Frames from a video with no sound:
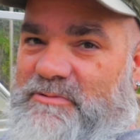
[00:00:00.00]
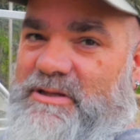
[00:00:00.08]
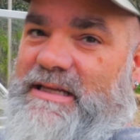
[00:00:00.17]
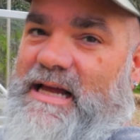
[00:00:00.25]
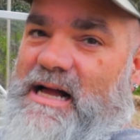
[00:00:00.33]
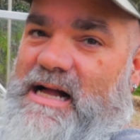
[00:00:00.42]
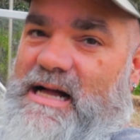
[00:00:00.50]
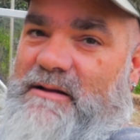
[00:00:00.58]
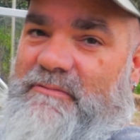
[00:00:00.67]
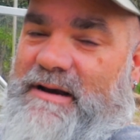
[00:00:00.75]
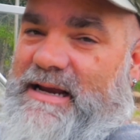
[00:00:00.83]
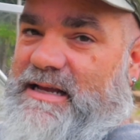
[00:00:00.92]
really
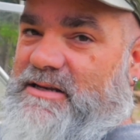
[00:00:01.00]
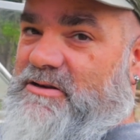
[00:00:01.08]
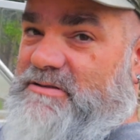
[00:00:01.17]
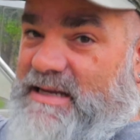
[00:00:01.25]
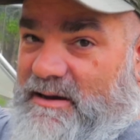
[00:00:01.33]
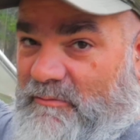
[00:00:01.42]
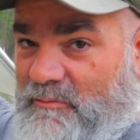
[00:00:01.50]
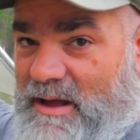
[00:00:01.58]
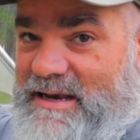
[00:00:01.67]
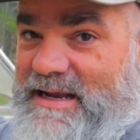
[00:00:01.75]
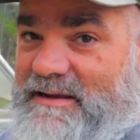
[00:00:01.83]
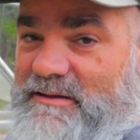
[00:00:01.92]
hot, what I can do is I can
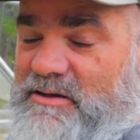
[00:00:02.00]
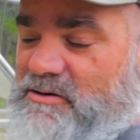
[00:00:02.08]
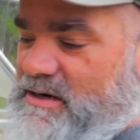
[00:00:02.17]
wet down the